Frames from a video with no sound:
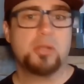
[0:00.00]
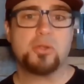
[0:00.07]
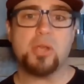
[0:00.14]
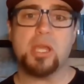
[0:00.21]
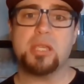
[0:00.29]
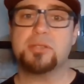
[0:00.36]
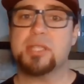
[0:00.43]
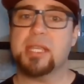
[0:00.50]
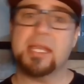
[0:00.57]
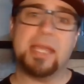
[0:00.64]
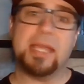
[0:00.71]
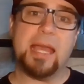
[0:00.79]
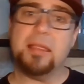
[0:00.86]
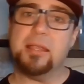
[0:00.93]
Try using a
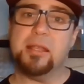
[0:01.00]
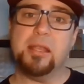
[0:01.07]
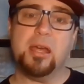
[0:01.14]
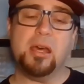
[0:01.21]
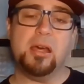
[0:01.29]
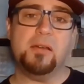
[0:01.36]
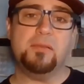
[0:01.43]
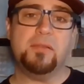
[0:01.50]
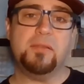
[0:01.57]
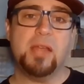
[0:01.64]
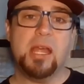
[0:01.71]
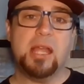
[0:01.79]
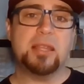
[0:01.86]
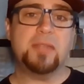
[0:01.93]
gallon of
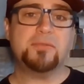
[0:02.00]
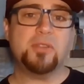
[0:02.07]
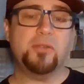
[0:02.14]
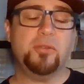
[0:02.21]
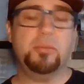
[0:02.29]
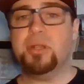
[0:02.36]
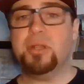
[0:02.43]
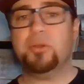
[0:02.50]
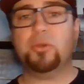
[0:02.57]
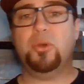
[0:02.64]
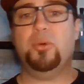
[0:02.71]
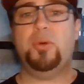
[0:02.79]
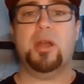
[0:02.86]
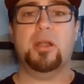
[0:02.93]
leftover
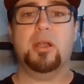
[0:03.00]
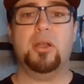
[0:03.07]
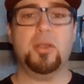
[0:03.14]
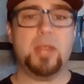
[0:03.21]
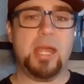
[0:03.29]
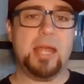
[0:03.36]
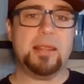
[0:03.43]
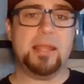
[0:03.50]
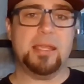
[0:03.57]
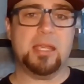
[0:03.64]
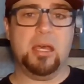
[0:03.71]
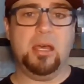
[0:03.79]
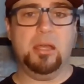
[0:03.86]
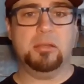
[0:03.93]
mineral water, or like
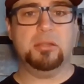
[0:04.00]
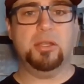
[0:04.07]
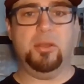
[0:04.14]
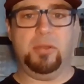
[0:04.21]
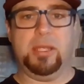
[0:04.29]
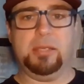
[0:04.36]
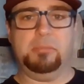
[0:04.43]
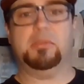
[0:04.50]
a, you know, like